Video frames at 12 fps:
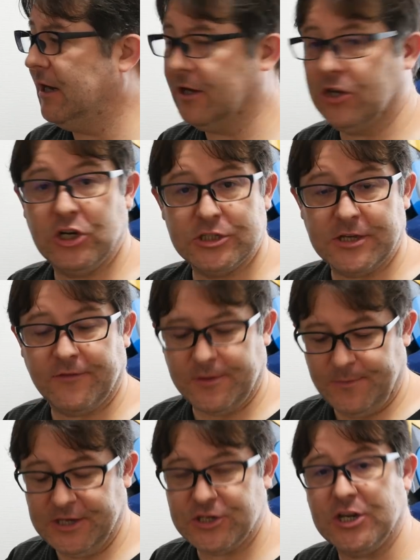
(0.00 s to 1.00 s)
cut off the
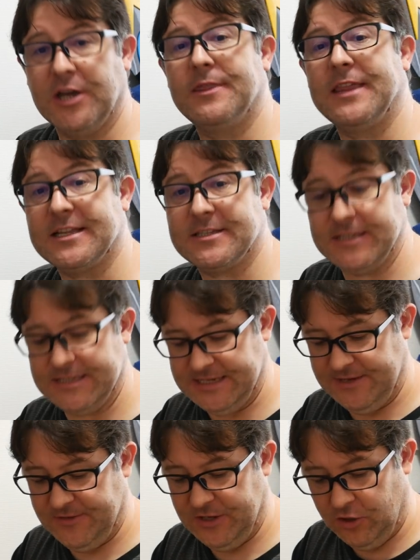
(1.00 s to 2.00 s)
picture. That's the
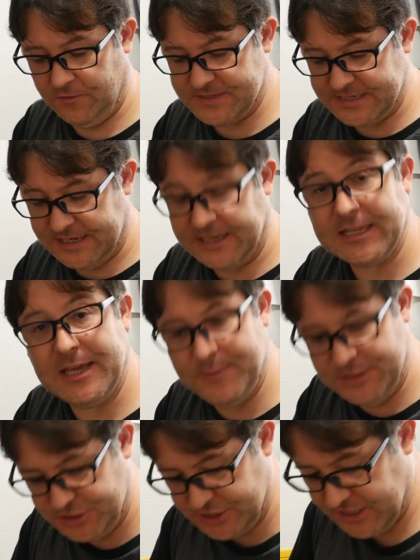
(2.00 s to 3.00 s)
TV overscanning the
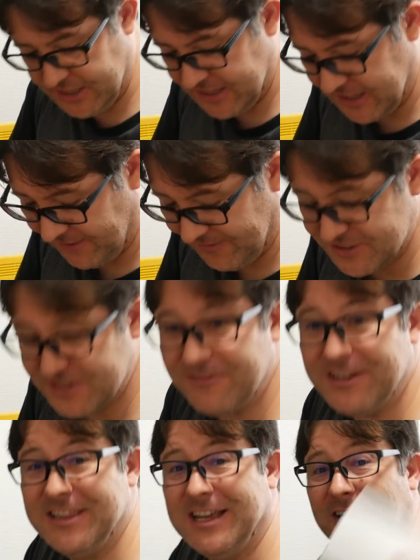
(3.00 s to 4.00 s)
image. I've actually
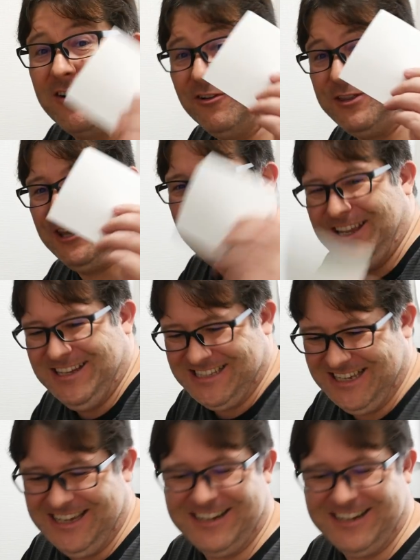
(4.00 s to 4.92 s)
written down all the things here